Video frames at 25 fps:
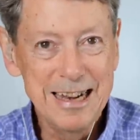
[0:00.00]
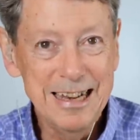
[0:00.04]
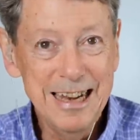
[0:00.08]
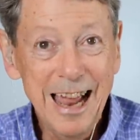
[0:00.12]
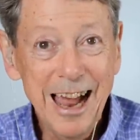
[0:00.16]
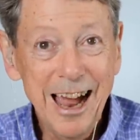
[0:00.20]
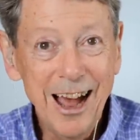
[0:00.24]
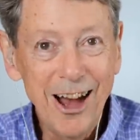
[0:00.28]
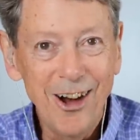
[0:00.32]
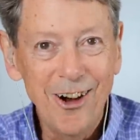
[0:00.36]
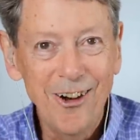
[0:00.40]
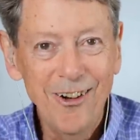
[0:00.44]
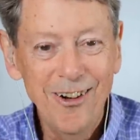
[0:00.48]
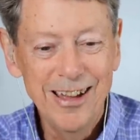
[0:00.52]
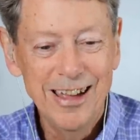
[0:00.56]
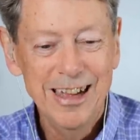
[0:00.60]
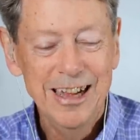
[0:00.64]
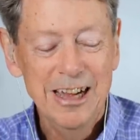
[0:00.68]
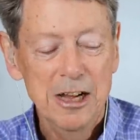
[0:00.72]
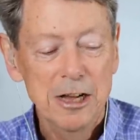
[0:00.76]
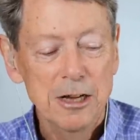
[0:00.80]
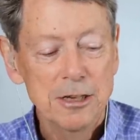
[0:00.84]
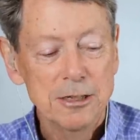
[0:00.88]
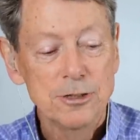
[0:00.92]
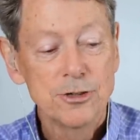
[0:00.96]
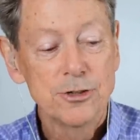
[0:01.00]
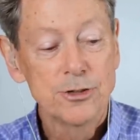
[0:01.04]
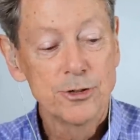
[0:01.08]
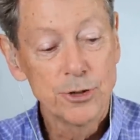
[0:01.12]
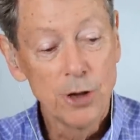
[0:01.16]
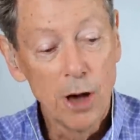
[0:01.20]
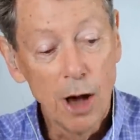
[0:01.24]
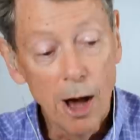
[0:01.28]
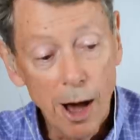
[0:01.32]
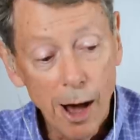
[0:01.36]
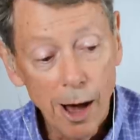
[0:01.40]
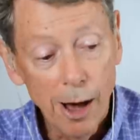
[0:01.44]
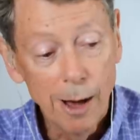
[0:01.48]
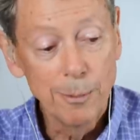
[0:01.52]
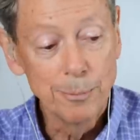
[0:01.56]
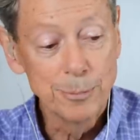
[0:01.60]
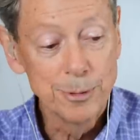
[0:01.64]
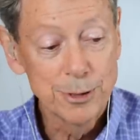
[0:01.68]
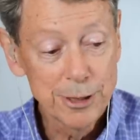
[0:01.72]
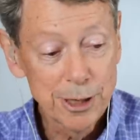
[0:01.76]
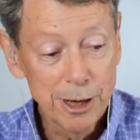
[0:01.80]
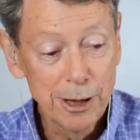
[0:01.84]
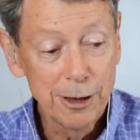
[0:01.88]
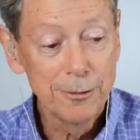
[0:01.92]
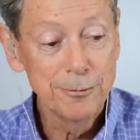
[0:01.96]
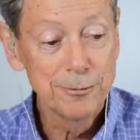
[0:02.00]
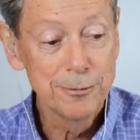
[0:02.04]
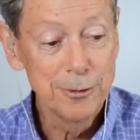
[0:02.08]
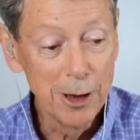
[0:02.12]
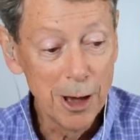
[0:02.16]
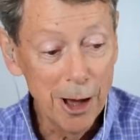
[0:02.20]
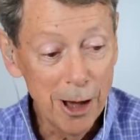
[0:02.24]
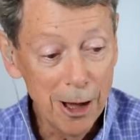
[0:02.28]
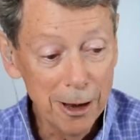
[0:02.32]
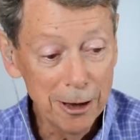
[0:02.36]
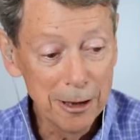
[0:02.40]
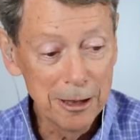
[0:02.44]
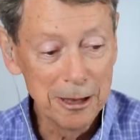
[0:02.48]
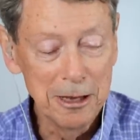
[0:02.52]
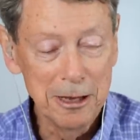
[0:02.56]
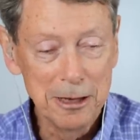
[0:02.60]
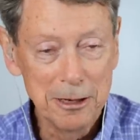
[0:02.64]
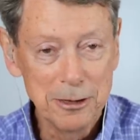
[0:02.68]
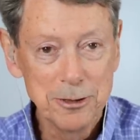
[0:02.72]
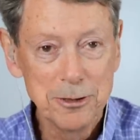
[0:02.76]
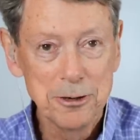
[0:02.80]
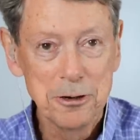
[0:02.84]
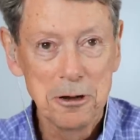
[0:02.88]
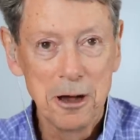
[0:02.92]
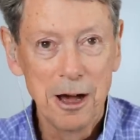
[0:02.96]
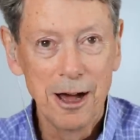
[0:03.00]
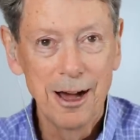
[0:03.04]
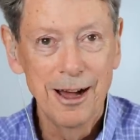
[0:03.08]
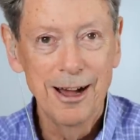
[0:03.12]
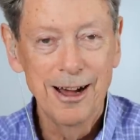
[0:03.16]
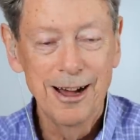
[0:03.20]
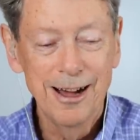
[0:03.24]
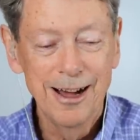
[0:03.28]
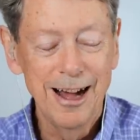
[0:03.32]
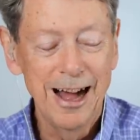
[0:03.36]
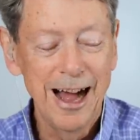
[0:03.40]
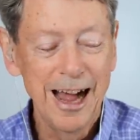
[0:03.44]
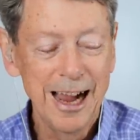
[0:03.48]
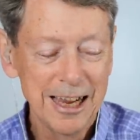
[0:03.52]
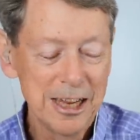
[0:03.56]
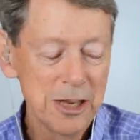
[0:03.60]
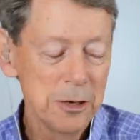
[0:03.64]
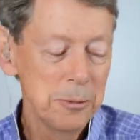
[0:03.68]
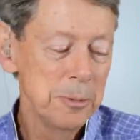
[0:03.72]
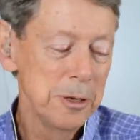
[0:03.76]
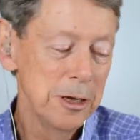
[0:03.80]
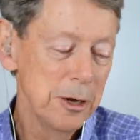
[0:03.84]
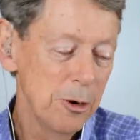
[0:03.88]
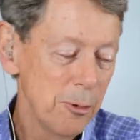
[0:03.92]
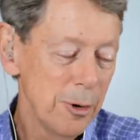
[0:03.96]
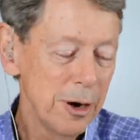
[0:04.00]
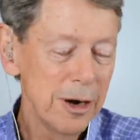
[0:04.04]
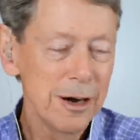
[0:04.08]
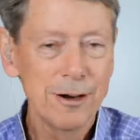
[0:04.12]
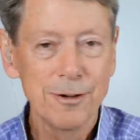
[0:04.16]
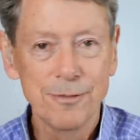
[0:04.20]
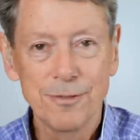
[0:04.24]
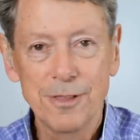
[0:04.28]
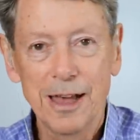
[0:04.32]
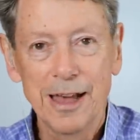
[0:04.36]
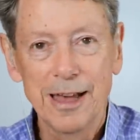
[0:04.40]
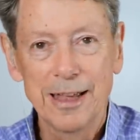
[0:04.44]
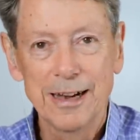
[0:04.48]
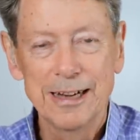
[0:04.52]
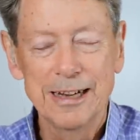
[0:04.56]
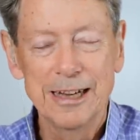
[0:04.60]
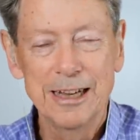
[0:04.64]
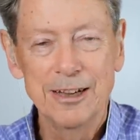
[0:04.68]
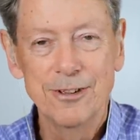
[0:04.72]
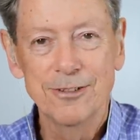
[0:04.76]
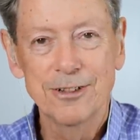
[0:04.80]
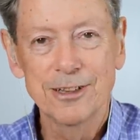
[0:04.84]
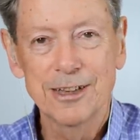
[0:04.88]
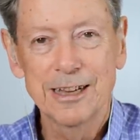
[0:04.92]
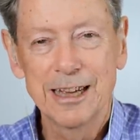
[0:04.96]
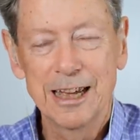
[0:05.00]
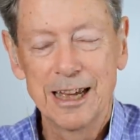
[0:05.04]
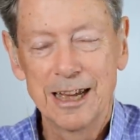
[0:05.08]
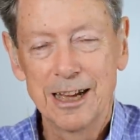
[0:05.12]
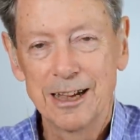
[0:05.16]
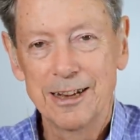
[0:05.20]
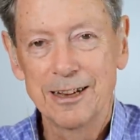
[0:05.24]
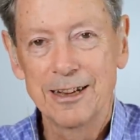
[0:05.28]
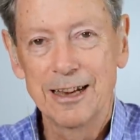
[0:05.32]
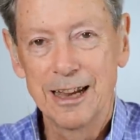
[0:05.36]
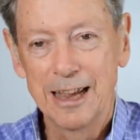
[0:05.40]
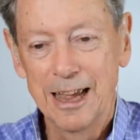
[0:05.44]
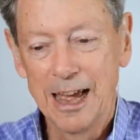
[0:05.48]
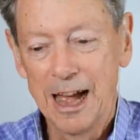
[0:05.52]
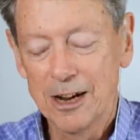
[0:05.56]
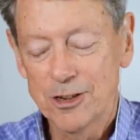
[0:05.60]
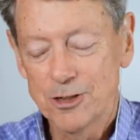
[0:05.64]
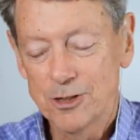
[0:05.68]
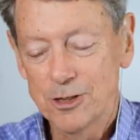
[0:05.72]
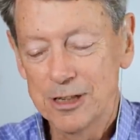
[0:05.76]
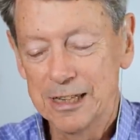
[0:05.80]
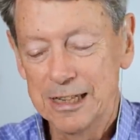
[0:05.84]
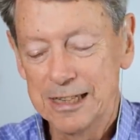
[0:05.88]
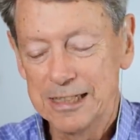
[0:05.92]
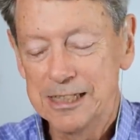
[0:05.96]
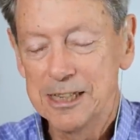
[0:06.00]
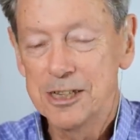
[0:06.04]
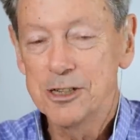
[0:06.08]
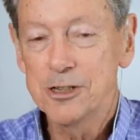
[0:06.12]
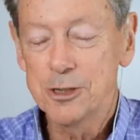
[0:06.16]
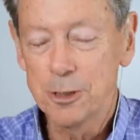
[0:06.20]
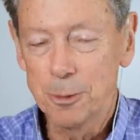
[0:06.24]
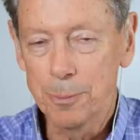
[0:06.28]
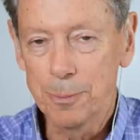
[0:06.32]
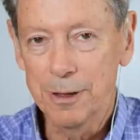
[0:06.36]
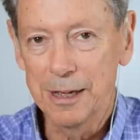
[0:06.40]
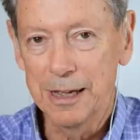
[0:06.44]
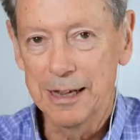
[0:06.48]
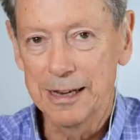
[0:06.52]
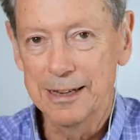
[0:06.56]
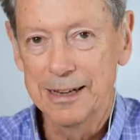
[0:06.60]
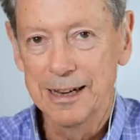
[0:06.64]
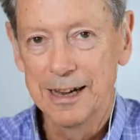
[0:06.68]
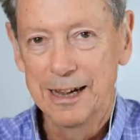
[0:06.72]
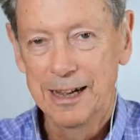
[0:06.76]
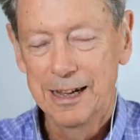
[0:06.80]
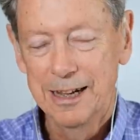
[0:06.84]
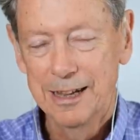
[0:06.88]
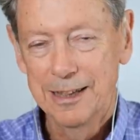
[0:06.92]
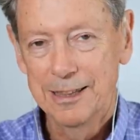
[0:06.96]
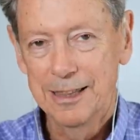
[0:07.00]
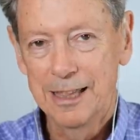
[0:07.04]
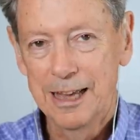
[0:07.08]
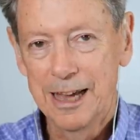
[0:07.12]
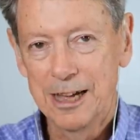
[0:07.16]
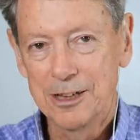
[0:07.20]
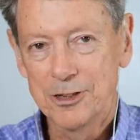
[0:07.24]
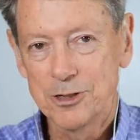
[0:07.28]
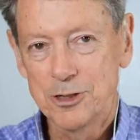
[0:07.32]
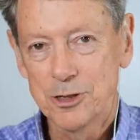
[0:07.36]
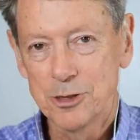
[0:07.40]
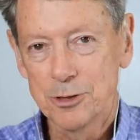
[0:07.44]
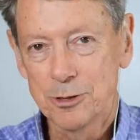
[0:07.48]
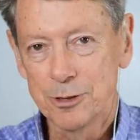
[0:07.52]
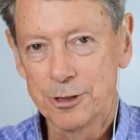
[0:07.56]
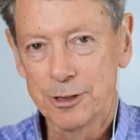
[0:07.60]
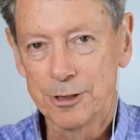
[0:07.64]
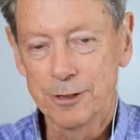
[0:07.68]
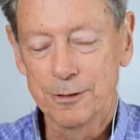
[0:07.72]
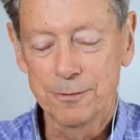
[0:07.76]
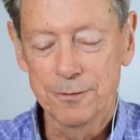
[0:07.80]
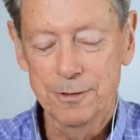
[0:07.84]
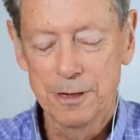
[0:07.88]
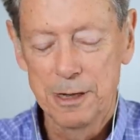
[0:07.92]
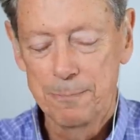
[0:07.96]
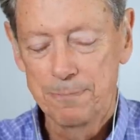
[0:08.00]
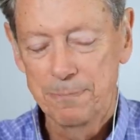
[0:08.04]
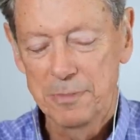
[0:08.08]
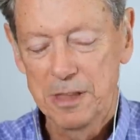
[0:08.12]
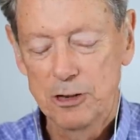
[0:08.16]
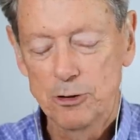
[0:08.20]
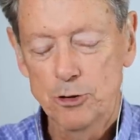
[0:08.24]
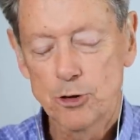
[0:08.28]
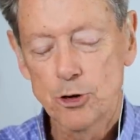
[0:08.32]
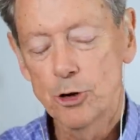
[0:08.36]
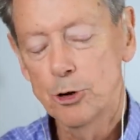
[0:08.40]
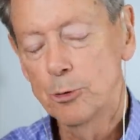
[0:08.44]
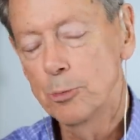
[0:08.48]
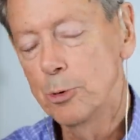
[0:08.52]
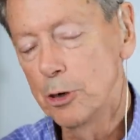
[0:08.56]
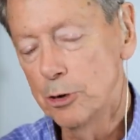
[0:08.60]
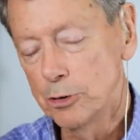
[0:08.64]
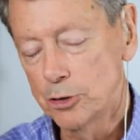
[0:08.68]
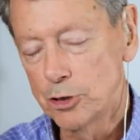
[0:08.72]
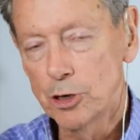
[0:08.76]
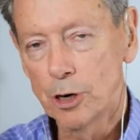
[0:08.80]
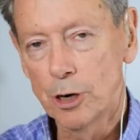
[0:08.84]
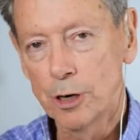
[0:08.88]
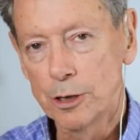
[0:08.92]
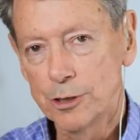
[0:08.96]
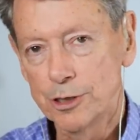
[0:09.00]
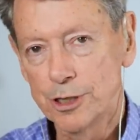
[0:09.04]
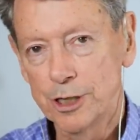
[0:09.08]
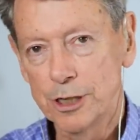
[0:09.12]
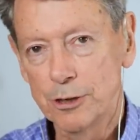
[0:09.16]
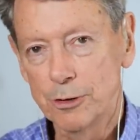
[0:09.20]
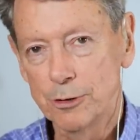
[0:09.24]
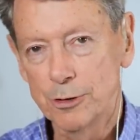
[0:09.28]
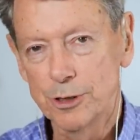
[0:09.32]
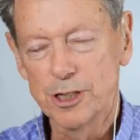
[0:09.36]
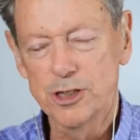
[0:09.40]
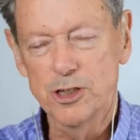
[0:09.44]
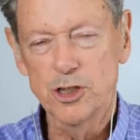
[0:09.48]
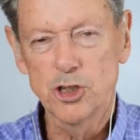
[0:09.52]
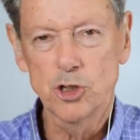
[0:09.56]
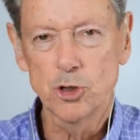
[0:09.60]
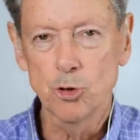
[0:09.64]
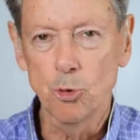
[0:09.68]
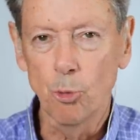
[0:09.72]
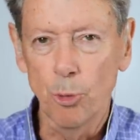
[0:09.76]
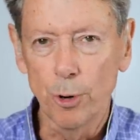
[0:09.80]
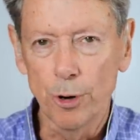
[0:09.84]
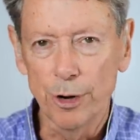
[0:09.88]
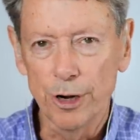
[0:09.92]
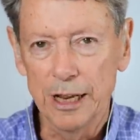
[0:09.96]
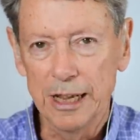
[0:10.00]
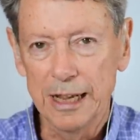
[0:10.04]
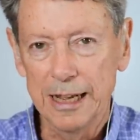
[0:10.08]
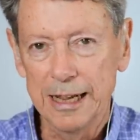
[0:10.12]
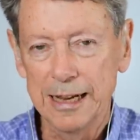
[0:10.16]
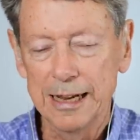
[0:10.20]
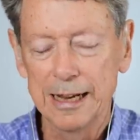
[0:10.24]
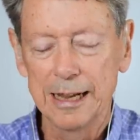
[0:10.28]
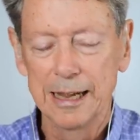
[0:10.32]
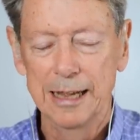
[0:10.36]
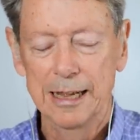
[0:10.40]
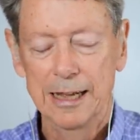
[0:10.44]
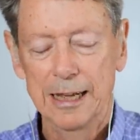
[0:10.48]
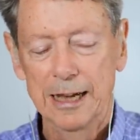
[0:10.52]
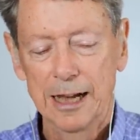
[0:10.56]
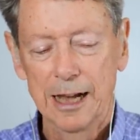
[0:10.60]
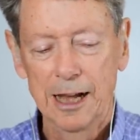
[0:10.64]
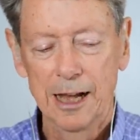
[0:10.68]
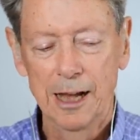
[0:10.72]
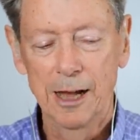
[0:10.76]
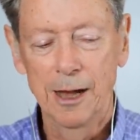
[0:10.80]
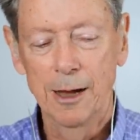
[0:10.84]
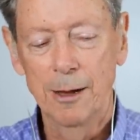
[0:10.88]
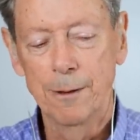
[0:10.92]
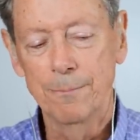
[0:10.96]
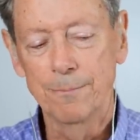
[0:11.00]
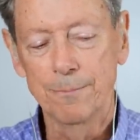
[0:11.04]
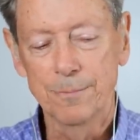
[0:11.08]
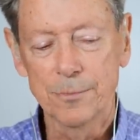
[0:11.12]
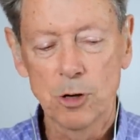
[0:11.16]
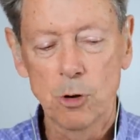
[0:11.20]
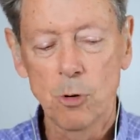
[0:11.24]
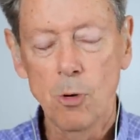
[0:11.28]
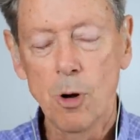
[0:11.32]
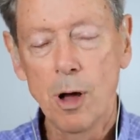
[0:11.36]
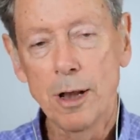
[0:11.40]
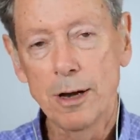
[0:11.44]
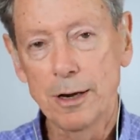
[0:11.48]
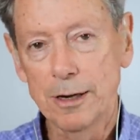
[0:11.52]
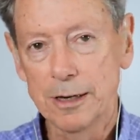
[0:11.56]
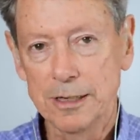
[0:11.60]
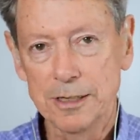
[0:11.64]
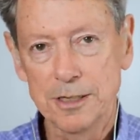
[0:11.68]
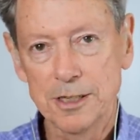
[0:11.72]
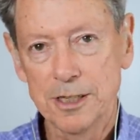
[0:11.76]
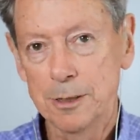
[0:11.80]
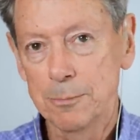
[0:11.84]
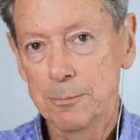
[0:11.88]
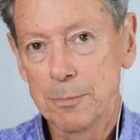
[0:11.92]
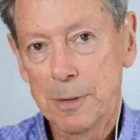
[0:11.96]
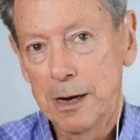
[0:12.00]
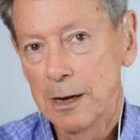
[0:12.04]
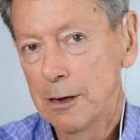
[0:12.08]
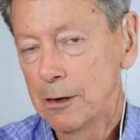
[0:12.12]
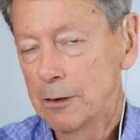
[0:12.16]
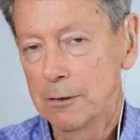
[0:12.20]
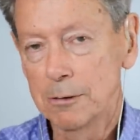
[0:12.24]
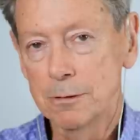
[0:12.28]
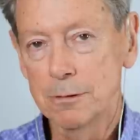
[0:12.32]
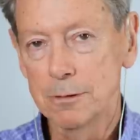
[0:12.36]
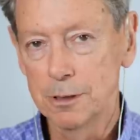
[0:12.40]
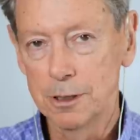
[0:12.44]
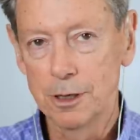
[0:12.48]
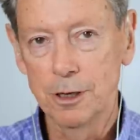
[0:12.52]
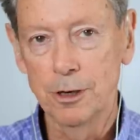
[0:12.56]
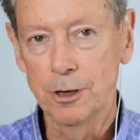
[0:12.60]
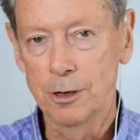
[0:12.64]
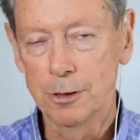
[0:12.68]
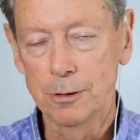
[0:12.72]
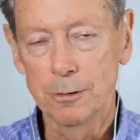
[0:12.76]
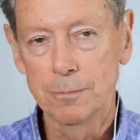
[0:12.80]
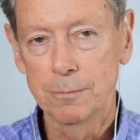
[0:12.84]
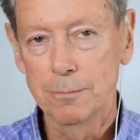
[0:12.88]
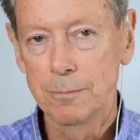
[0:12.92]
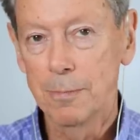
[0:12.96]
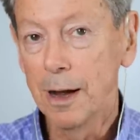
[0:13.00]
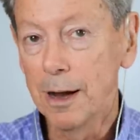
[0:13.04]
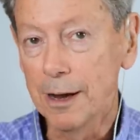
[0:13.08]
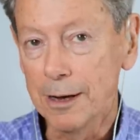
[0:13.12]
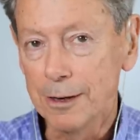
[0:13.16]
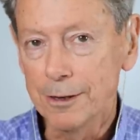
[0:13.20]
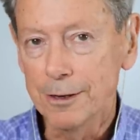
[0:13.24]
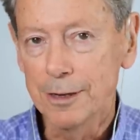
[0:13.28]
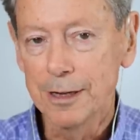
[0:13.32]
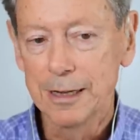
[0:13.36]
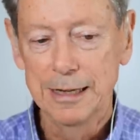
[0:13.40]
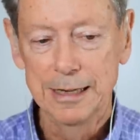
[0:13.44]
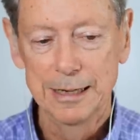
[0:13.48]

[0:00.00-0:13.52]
by now, some self knowledge, uh, I can be aware of that and even can actually anticipate that sort of turbocharging or distorting um, qualities in my own, you know, mind.